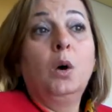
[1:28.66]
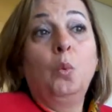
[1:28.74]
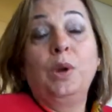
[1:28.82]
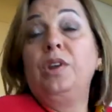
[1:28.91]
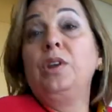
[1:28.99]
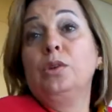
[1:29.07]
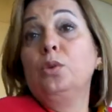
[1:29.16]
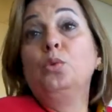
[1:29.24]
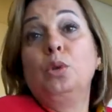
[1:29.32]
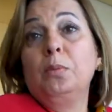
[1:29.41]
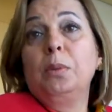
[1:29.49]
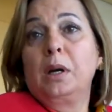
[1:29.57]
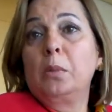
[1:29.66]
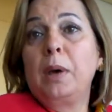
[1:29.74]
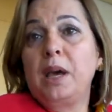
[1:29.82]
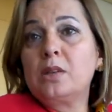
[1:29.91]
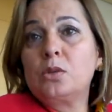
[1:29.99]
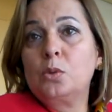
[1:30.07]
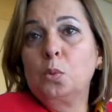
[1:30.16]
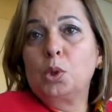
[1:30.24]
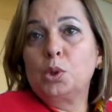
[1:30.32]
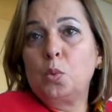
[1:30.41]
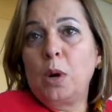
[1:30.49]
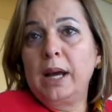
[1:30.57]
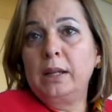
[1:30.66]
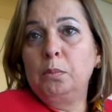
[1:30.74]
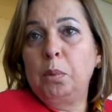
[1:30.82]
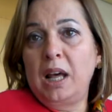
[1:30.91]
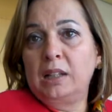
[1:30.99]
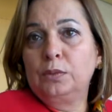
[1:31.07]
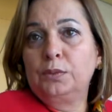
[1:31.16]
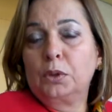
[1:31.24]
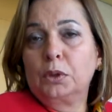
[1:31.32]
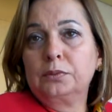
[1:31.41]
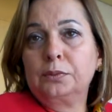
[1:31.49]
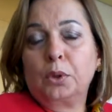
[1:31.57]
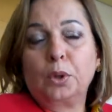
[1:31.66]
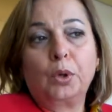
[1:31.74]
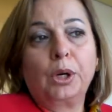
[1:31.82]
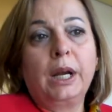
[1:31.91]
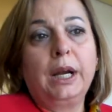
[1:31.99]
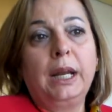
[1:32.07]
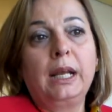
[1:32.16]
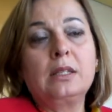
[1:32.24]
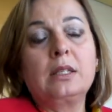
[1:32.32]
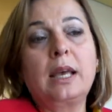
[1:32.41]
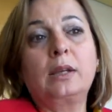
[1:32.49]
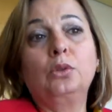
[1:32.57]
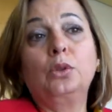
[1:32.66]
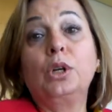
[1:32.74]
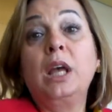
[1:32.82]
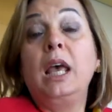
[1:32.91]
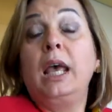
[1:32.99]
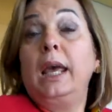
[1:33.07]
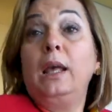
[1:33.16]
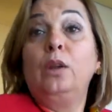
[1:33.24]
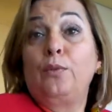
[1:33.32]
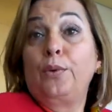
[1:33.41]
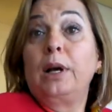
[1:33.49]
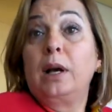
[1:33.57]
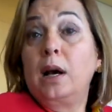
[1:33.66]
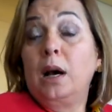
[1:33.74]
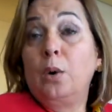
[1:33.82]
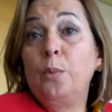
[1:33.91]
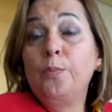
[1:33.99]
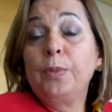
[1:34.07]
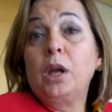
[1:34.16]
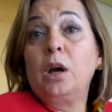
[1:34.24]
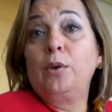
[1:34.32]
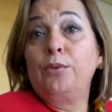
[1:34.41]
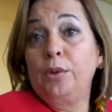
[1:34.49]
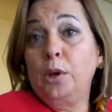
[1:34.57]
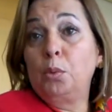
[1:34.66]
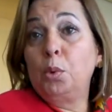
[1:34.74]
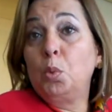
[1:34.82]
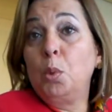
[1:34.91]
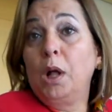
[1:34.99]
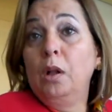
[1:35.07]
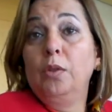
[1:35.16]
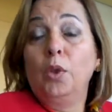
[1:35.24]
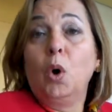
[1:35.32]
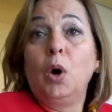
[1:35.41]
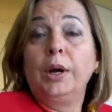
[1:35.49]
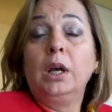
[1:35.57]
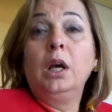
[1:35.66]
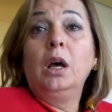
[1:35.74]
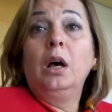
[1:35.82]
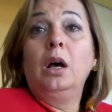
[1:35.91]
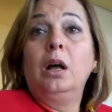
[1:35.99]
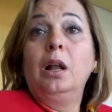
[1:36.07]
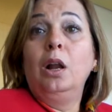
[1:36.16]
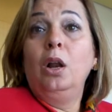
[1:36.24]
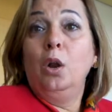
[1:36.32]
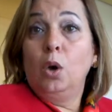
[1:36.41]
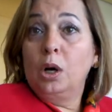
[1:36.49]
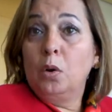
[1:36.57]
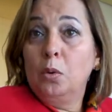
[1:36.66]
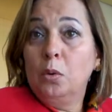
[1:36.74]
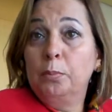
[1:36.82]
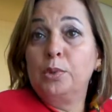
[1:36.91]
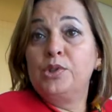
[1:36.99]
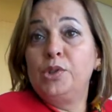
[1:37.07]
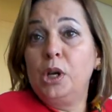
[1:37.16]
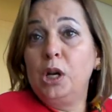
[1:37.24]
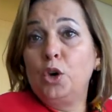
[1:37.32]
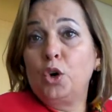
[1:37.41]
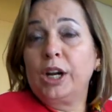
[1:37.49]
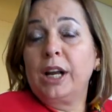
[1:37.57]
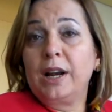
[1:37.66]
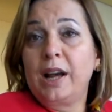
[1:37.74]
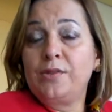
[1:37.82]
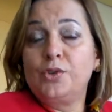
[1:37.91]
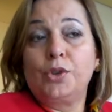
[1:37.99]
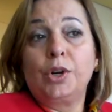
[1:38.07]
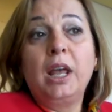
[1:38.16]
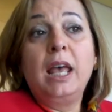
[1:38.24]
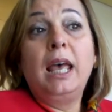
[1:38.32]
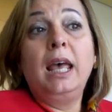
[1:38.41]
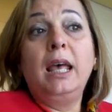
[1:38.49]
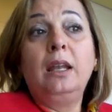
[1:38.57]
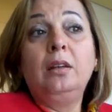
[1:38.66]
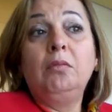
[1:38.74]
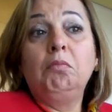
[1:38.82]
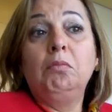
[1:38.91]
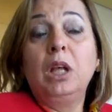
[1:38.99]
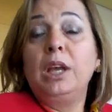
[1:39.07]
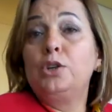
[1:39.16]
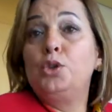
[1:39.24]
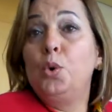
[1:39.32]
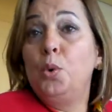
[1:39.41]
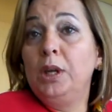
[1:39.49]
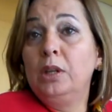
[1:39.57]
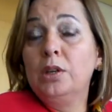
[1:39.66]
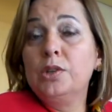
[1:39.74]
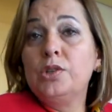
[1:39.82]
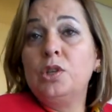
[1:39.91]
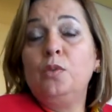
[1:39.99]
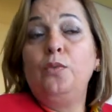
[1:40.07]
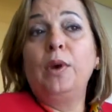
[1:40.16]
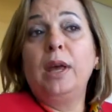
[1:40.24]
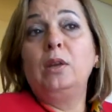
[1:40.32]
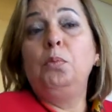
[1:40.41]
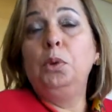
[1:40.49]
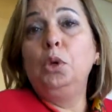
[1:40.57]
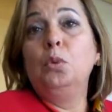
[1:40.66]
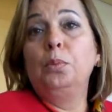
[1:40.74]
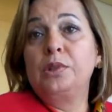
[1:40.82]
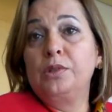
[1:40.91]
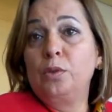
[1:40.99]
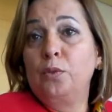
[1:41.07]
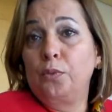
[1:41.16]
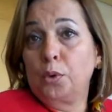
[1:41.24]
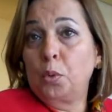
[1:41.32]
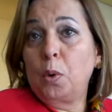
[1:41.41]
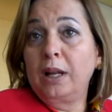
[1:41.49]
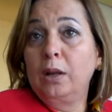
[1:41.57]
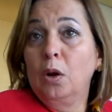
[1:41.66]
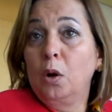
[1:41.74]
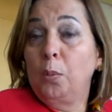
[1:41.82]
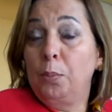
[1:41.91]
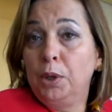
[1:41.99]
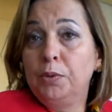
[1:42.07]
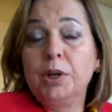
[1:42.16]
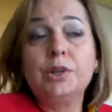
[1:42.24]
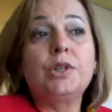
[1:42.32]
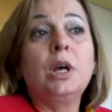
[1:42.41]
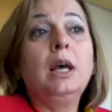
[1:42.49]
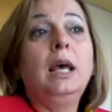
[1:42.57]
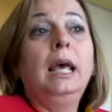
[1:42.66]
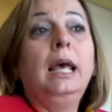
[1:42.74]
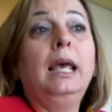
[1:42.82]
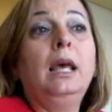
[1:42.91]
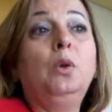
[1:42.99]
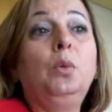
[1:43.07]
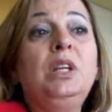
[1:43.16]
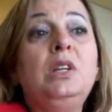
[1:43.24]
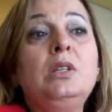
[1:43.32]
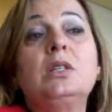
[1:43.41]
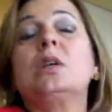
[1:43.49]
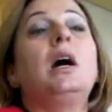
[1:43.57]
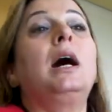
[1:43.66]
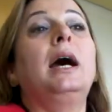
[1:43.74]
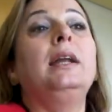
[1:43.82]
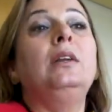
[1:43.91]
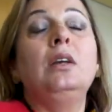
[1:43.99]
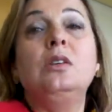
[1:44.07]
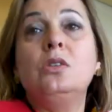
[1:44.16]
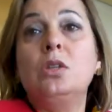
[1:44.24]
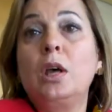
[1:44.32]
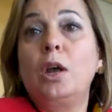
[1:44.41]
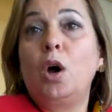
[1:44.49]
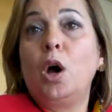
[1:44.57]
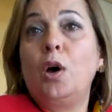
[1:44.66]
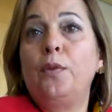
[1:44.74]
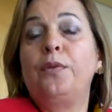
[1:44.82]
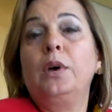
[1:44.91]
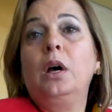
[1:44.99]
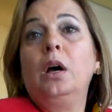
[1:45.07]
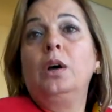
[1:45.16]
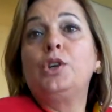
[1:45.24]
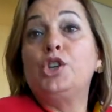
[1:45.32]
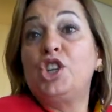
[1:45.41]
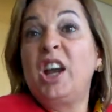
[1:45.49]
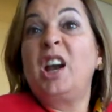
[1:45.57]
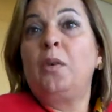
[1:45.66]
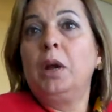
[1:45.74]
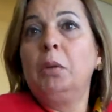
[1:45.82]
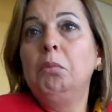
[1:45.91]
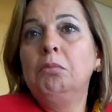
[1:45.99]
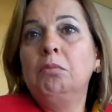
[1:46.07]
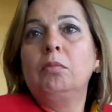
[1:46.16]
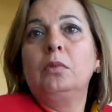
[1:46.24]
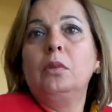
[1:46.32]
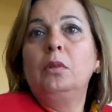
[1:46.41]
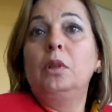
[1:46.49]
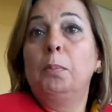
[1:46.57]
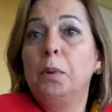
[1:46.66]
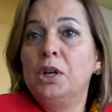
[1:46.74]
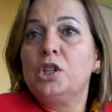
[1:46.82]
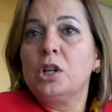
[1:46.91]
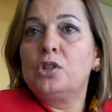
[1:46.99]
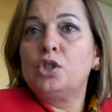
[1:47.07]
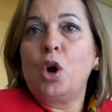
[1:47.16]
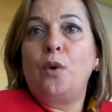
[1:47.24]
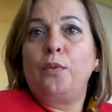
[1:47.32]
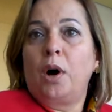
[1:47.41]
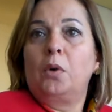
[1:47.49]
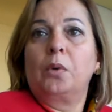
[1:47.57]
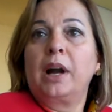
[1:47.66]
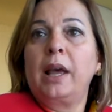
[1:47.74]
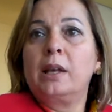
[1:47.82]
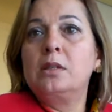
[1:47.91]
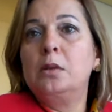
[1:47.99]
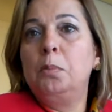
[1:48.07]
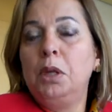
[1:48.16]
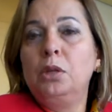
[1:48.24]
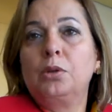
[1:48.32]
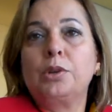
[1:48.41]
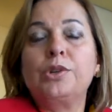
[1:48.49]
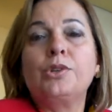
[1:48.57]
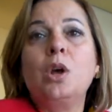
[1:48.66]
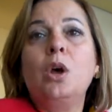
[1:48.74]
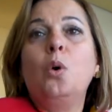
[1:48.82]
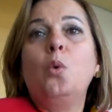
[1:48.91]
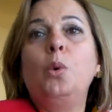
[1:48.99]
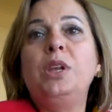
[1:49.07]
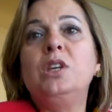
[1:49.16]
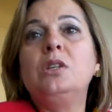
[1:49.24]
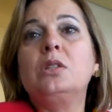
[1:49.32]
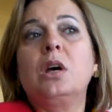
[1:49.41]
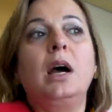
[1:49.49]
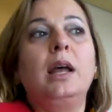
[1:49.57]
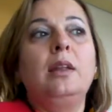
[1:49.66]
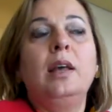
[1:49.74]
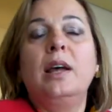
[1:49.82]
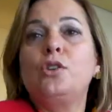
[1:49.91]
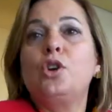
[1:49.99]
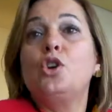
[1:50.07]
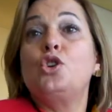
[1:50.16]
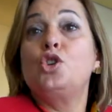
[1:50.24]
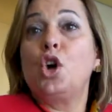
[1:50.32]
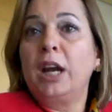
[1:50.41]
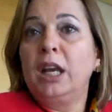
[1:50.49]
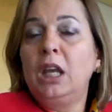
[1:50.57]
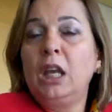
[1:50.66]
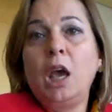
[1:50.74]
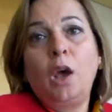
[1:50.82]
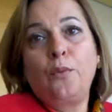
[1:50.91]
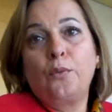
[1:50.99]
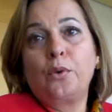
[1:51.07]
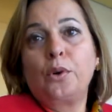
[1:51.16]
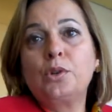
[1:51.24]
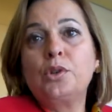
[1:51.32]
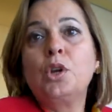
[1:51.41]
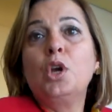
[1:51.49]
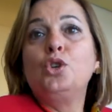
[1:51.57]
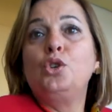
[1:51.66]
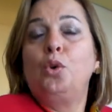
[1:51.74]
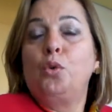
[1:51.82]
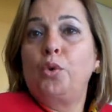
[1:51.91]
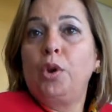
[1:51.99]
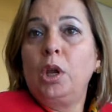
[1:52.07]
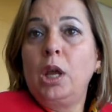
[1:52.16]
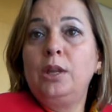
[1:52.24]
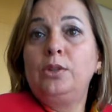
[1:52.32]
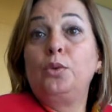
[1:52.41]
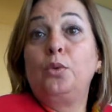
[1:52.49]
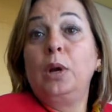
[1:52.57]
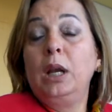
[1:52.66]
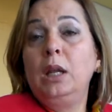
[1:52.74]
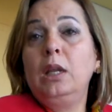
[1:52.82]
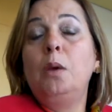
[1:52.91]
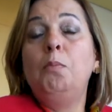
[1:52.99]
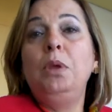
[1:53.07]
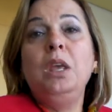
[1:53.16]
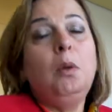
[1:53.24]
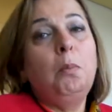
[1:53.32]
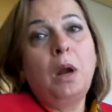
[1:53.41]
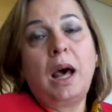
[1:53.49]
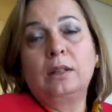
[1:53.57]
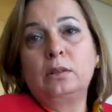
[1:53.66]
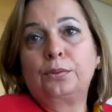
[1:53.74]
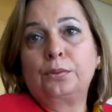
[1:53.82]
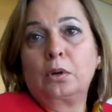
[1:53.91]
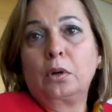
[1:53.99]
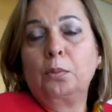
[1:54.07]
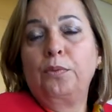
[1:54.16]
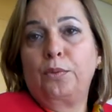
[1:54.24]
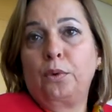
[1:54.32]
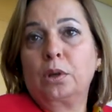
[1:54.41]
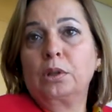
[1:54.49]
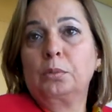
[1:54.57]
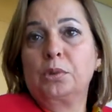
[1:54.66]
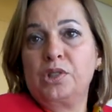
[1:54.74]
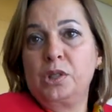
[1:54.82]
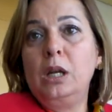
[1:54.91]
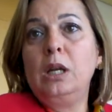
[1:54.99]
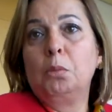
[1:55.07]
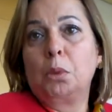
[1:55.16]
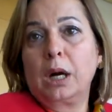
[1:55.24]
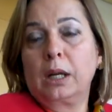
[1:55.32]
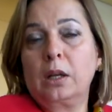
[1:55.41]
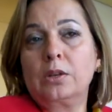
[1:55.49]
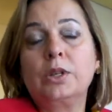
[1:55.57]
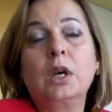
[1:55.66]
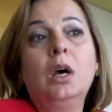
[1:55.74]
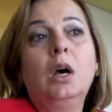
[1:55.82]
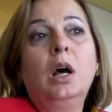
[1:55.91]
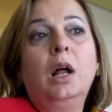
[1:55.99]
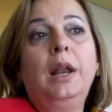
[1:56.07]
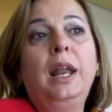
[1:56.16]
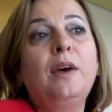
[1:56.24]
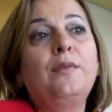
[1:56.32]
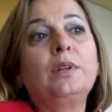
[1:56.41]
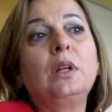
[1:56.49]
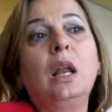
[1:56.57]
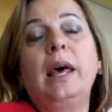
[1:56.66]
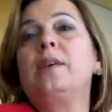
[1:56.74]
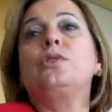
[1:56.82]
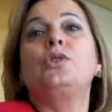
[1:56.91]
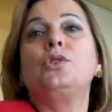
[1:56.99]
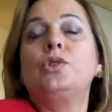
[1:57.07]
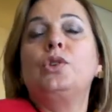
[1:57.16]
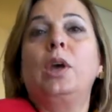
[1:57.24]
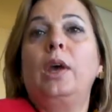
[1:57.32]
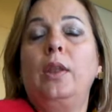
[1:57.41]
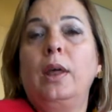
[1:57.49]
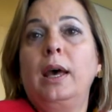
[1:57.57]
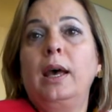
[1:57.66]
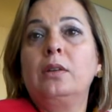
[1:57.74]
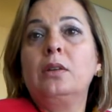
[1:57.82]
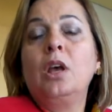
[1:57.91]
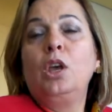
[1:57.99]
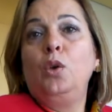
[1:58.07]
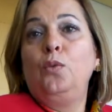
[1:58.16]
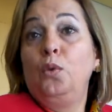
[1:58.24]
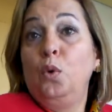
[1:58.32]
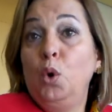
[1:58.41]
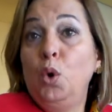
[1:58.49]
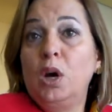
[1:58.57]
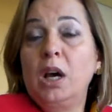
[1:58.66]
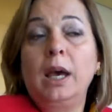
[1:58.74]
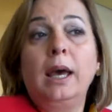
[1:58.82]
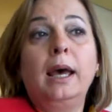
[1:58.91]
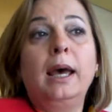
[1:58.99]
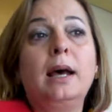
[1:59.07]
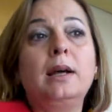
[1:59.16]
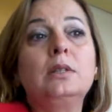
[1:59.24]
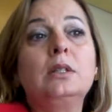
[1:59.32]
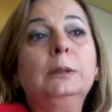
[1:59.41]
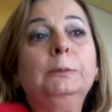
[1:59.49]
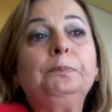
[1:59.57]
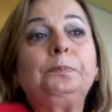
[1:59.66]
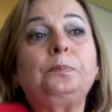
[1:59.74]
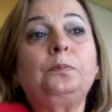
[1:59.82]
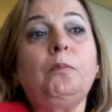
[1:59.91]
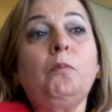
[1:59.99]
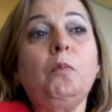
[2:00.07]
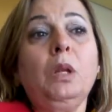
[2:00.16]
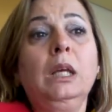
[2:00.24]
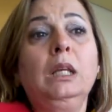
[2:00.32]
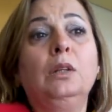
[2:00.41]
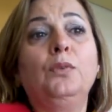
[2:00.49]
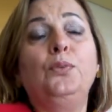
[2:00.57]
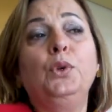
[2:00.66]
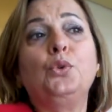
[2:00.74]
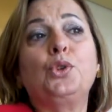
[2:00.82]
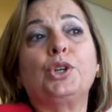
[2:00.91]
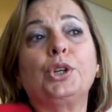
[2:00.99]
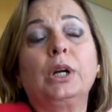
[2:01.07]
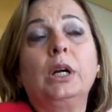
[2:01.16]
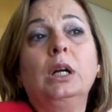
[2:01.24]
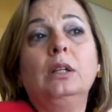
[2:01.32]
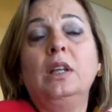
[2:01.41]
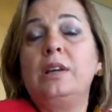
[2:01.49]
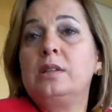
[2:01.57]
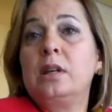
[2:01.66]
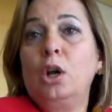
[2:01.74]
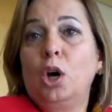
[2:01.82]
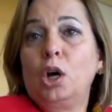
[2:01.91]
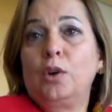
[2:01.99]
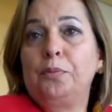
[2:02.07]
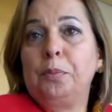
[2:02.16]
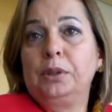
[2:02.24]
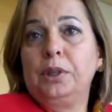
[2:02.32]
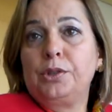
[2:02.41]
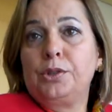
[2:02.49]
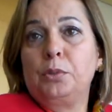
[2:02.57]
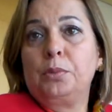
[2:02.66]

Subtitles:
within the NürnbergMesse worldwide platform for organic sector, and Francal, a very well-known local Brazilian organizer. And they are doing this event, BU Brazil, for quite a long period. And we decide, instead of sharing the budgets of our exhibitors, we decide that joining efforts to create really a big platform for the Brazilian market. Mm-hmm. Nevertheless, to say that if you look ahead in the future, there is a lot of potential.